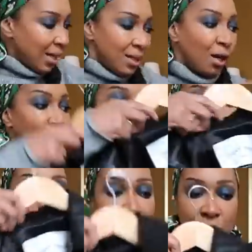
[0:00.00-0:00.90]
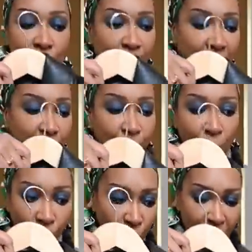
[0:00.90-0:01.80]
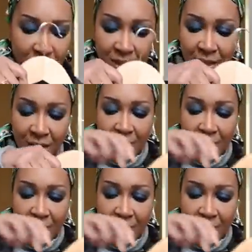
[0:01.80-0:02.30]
I love the shoulders of it, of course.